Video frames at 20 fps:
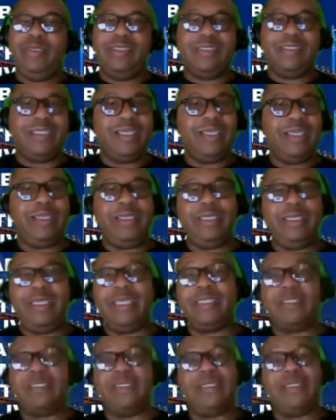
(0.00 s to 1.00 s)
But if you can
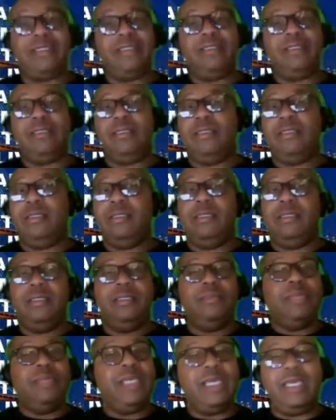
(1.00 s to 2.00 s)
say, yes,
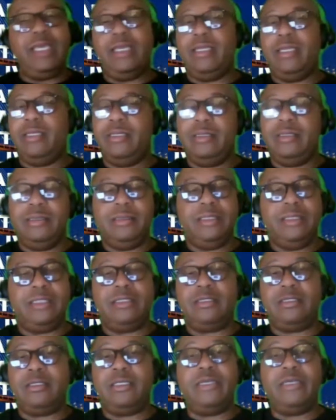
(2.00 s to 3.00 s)
man,
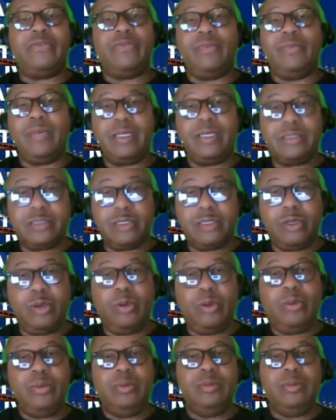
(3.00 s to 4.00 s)
this is good for my
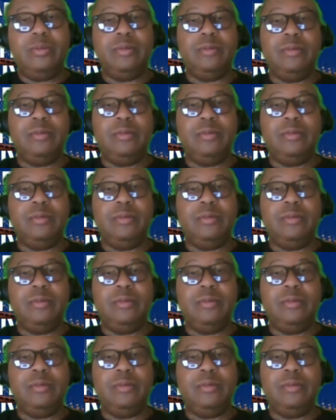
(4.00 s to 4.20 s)
soul.